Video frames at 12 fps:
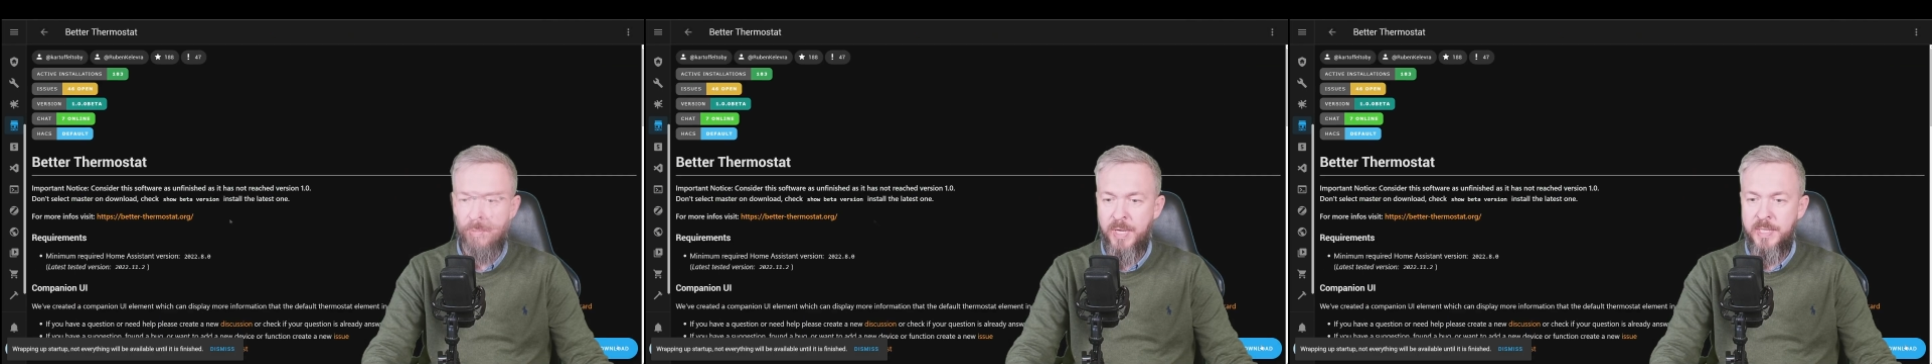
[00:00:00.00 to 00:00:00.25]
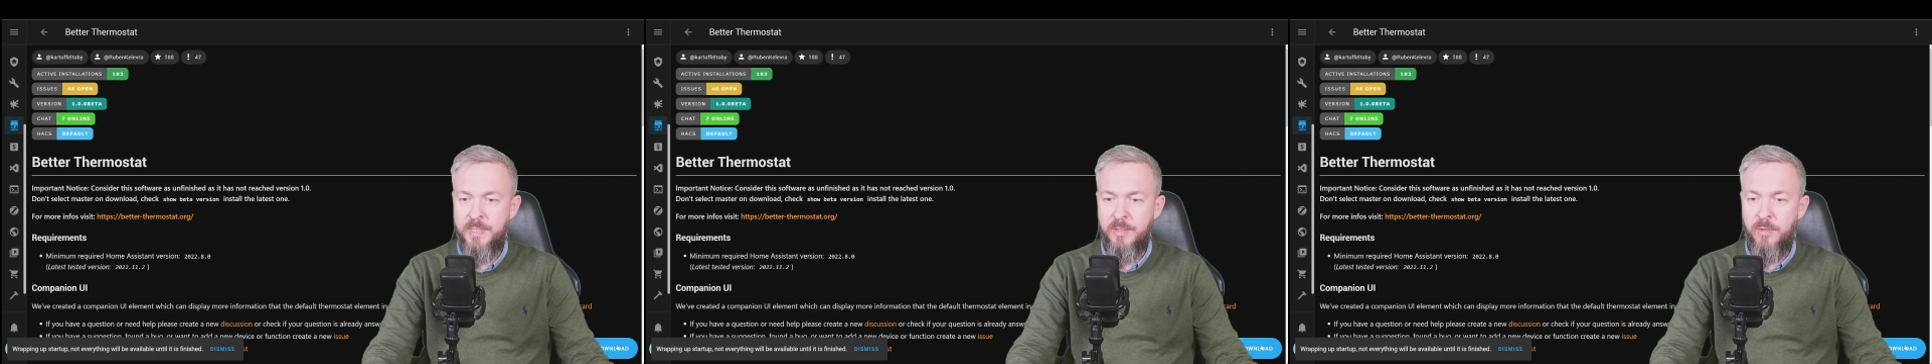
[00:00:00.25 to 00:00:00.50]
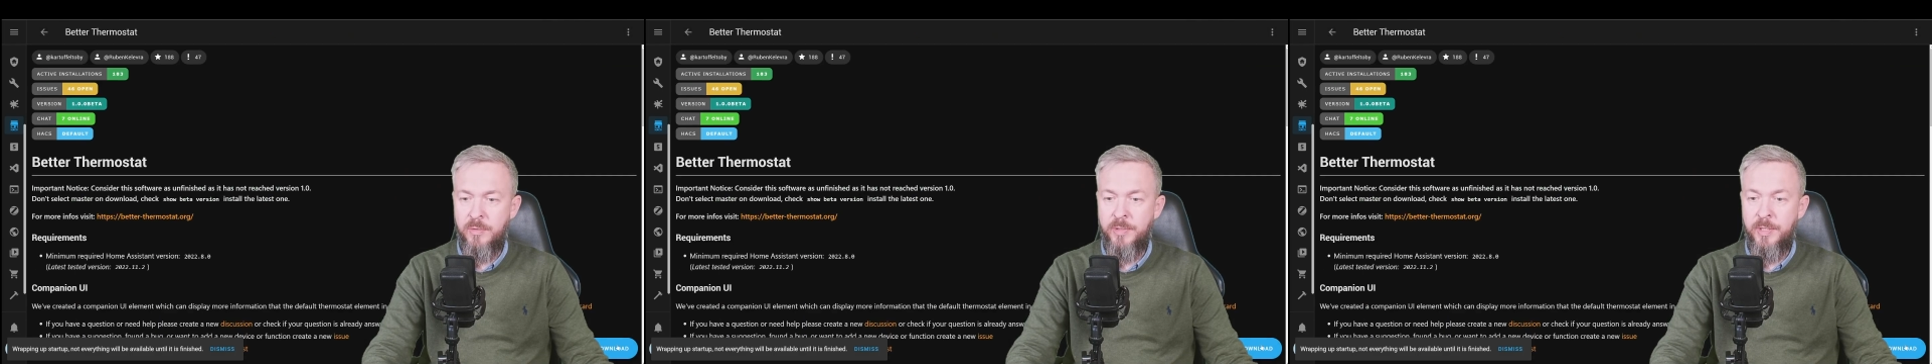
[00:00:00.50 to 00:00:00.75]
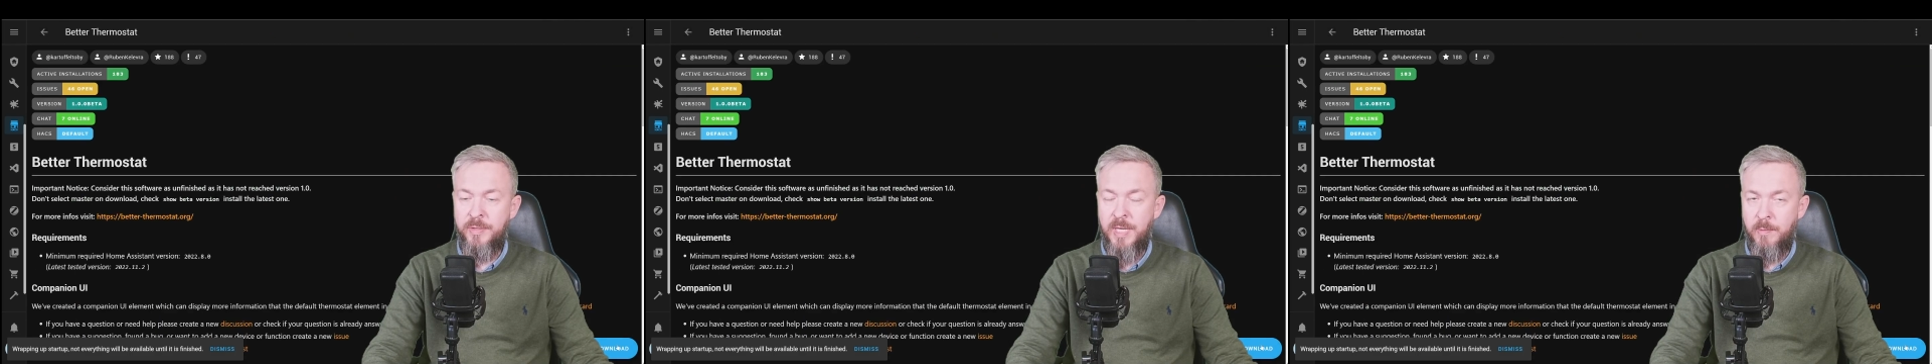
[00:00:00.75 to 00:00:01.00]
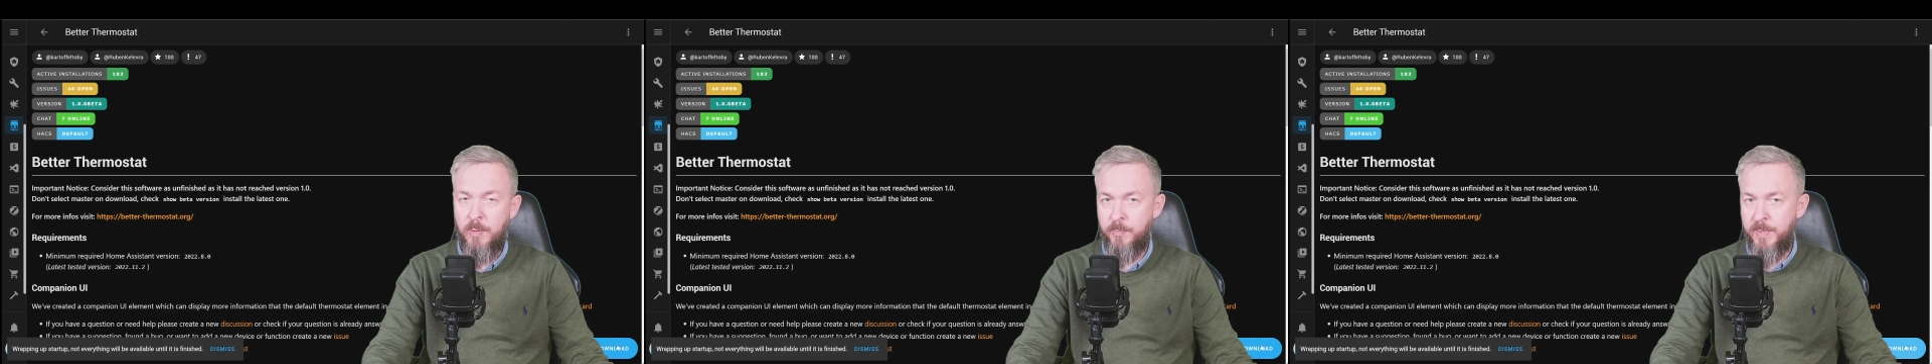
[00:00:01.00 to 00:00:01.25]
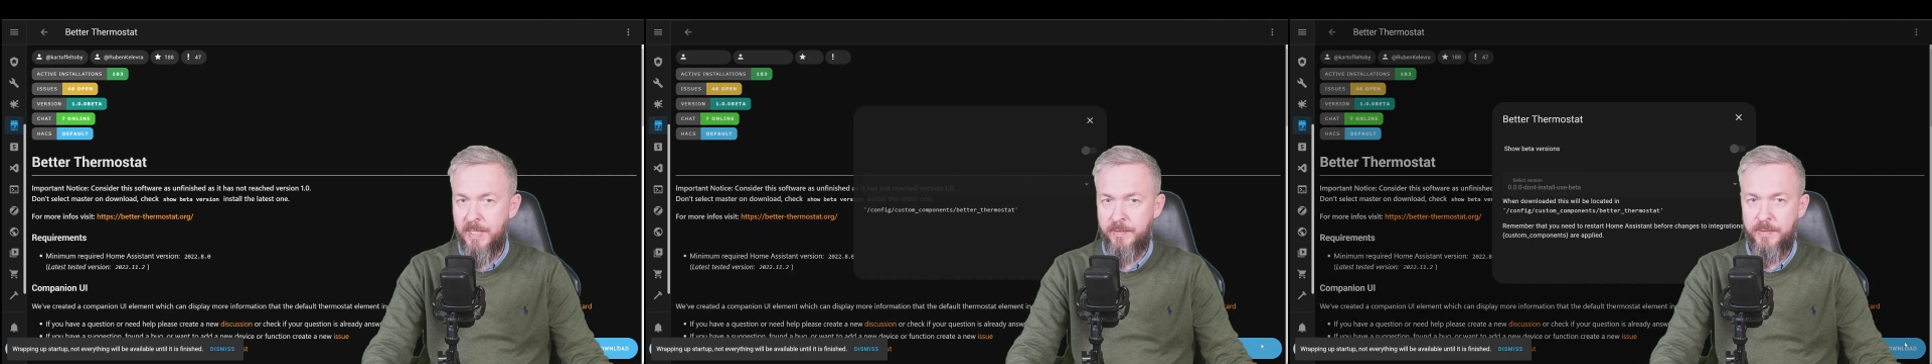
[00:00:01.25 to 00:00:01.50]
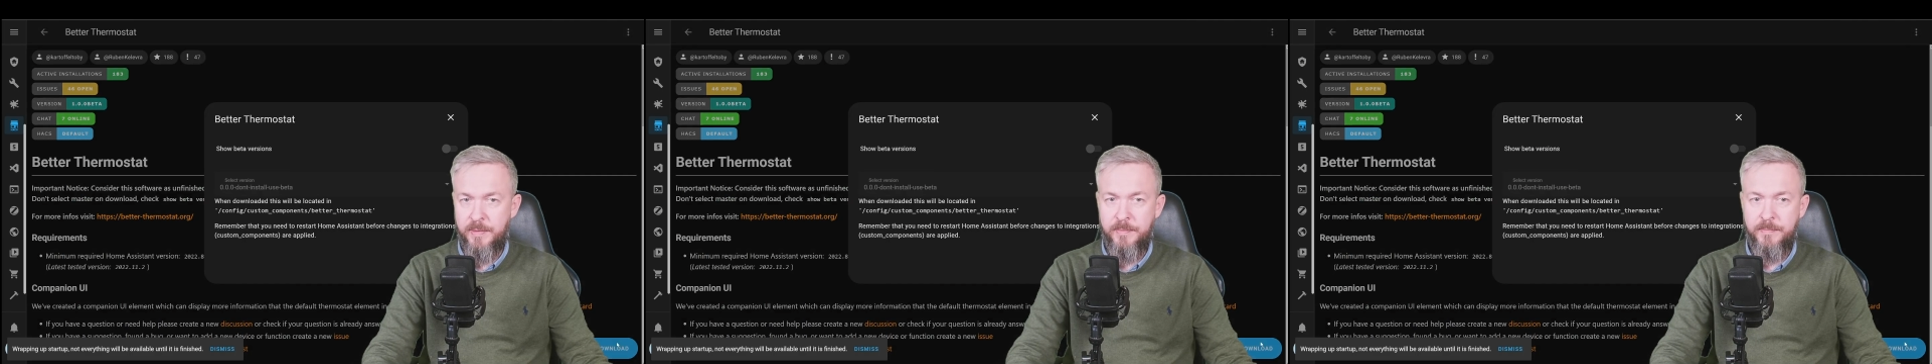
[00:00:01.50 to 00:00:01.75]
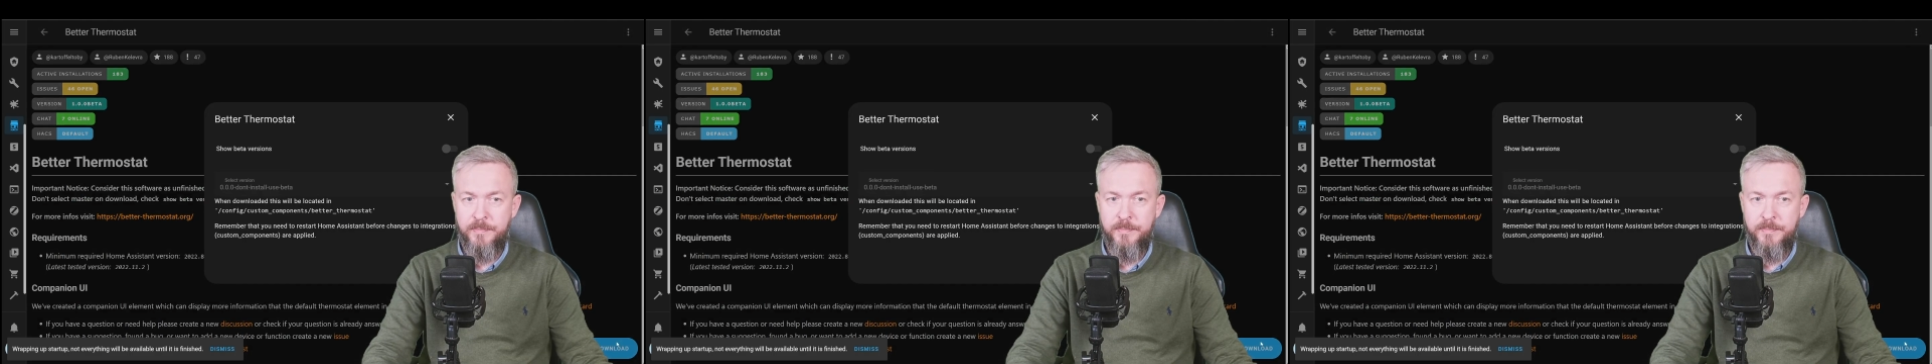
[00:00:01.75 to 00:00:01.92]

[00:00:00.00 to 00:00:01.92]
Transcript: Press on the Download button.